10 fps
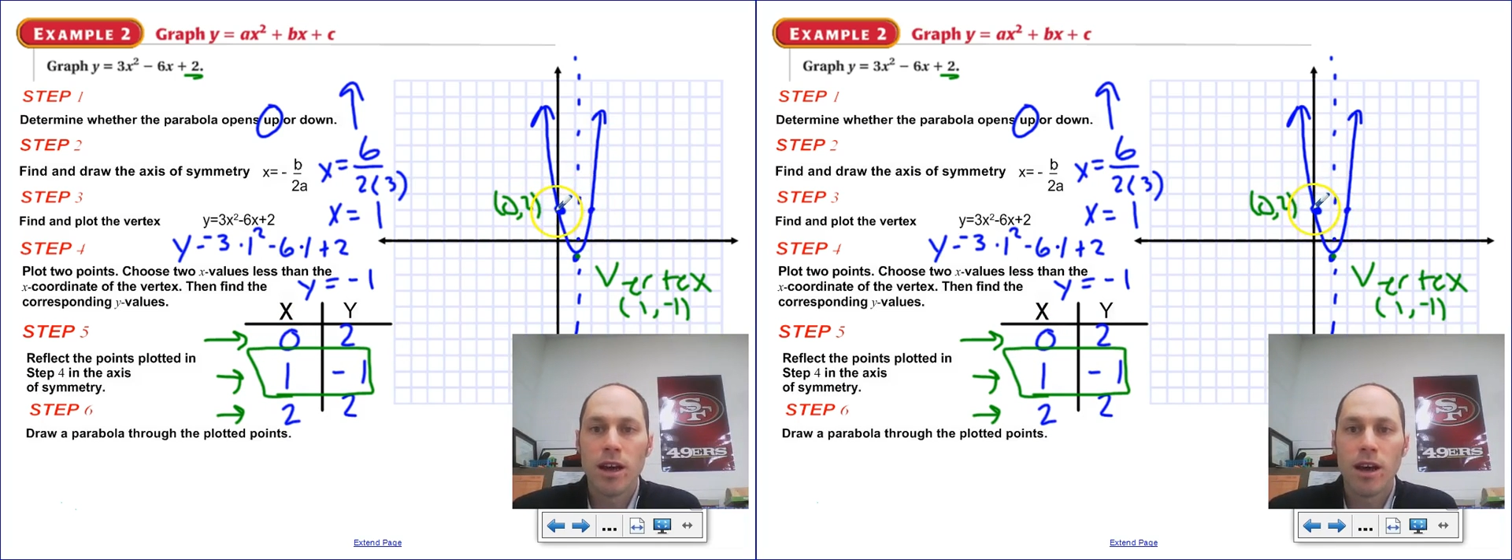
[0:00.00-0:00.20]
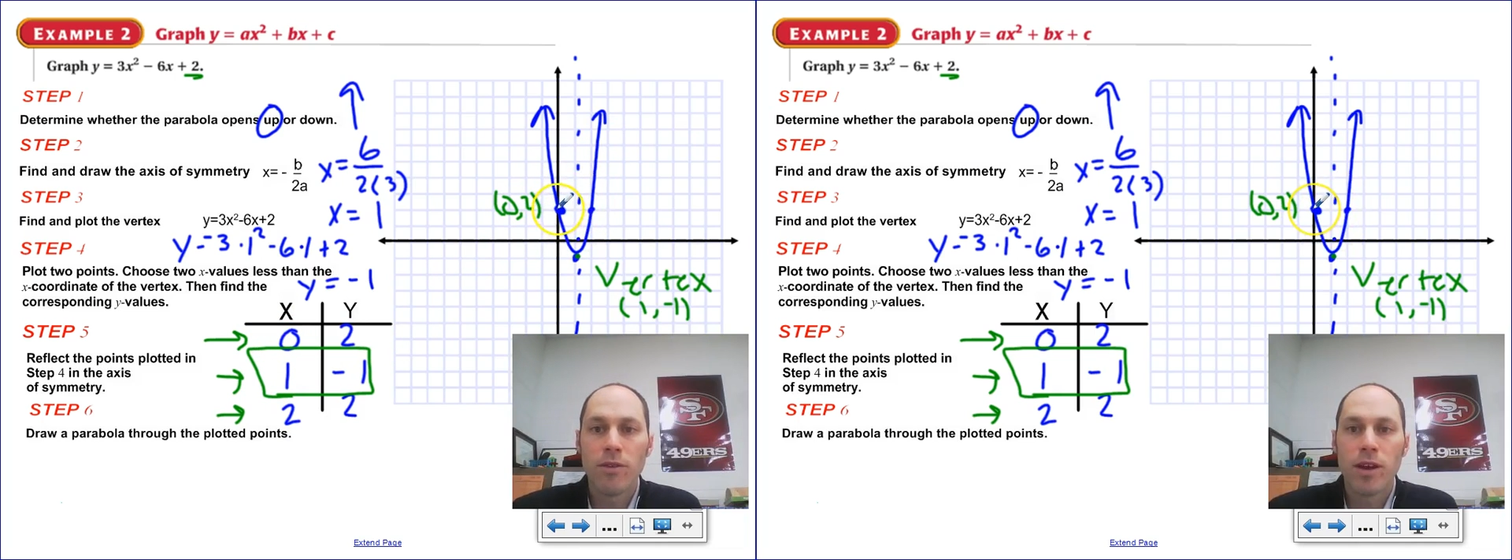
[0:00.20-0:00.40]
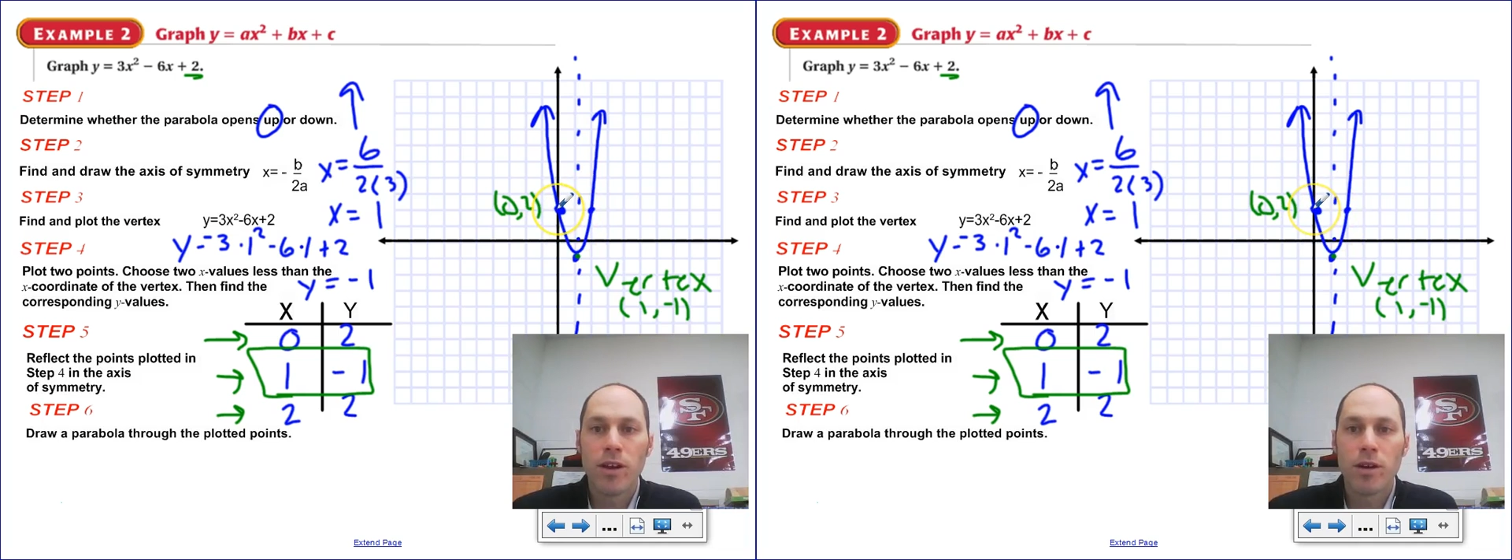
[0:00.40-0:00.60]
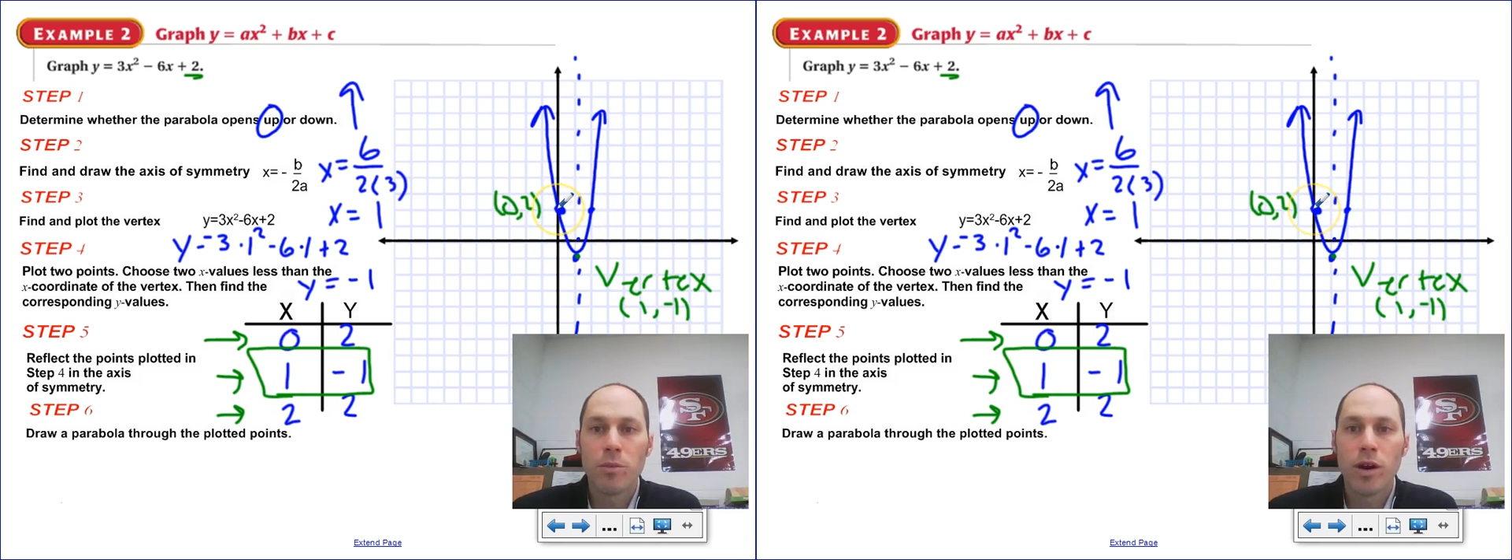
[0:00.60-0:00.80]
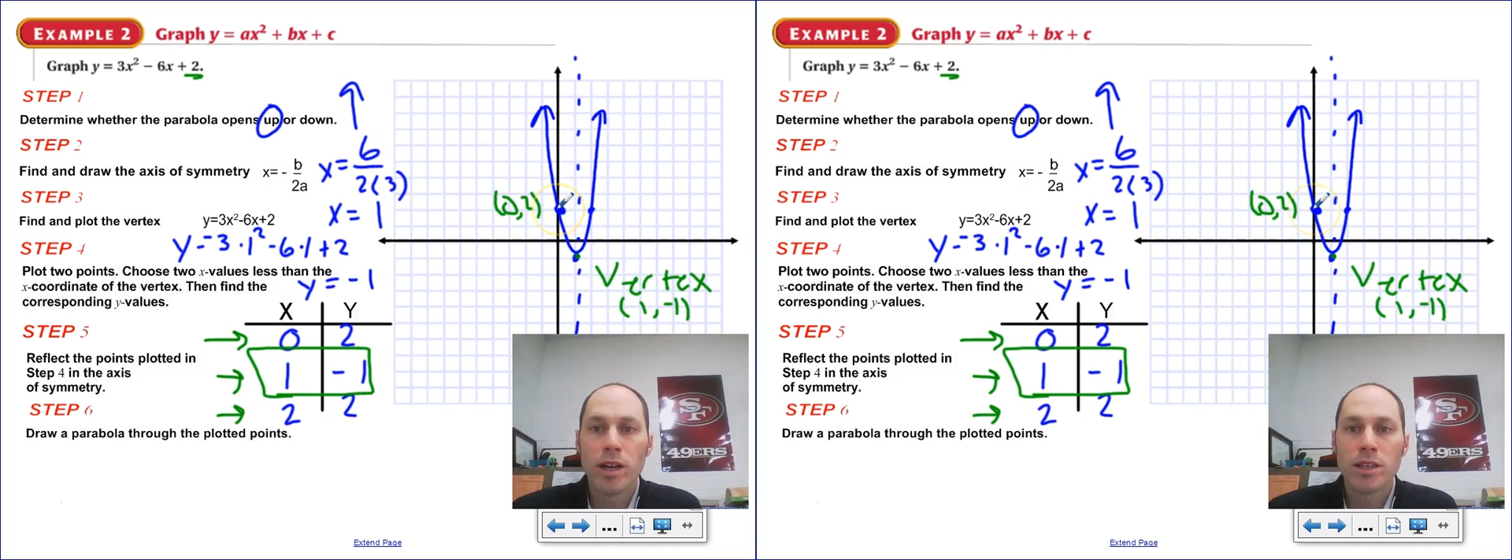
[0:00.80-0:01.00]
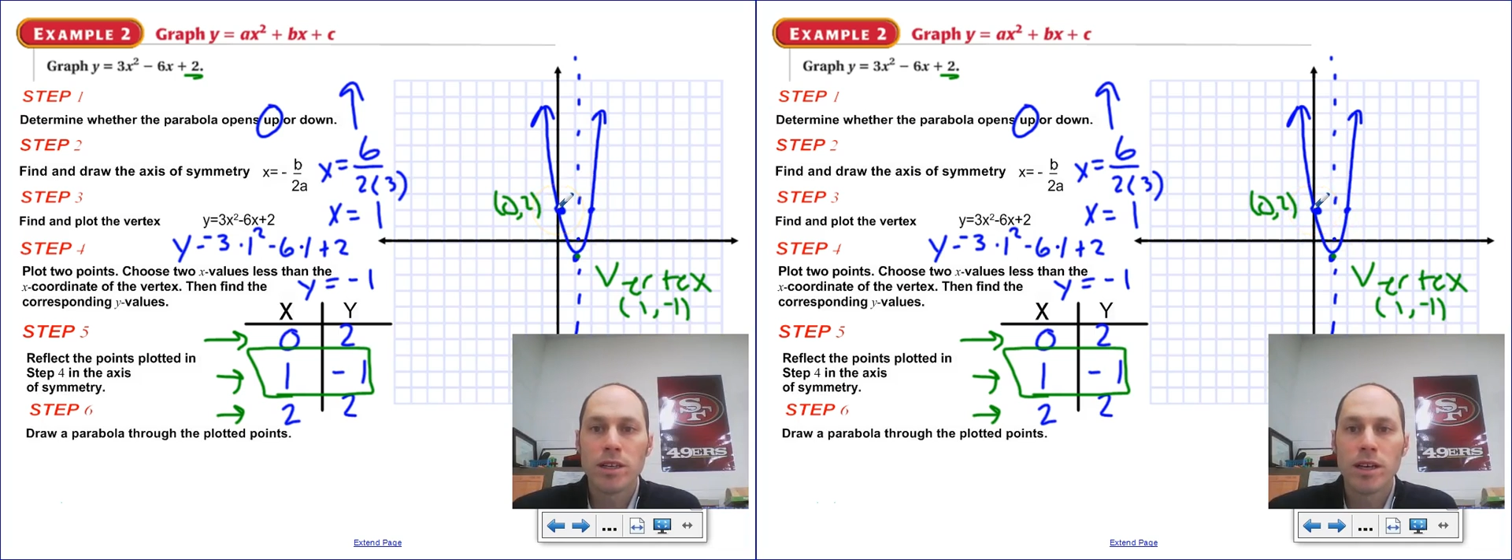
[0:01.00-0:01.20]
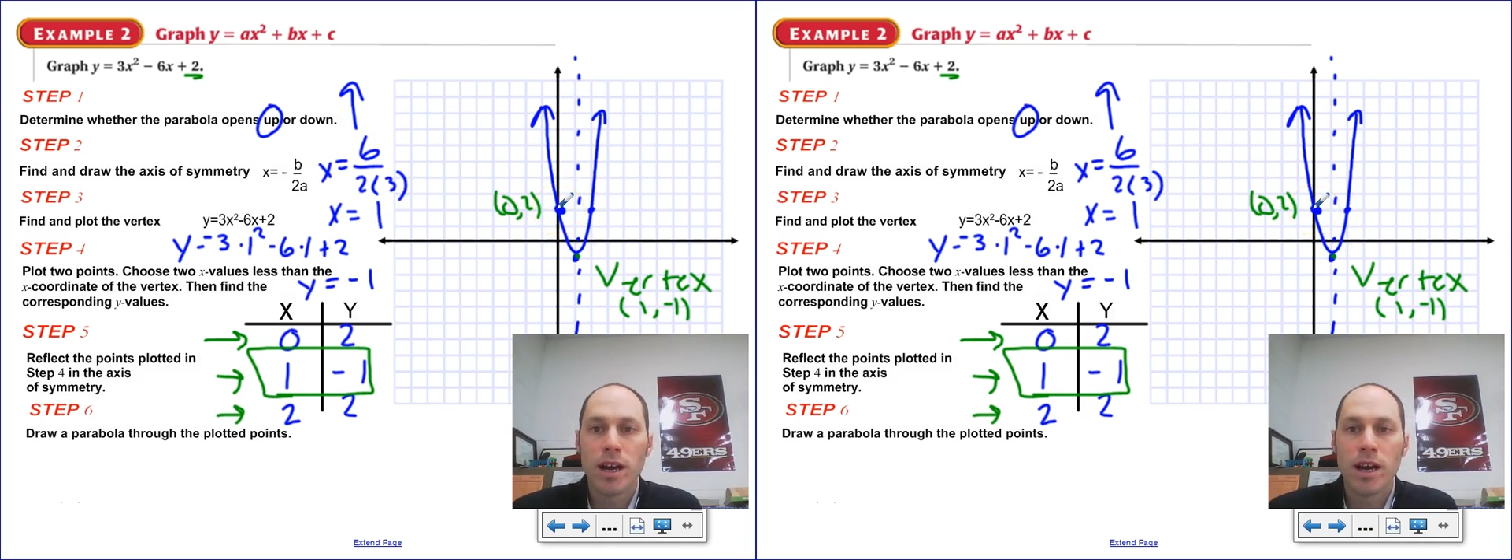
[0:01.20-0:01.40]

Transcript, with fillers: uh, figure out a point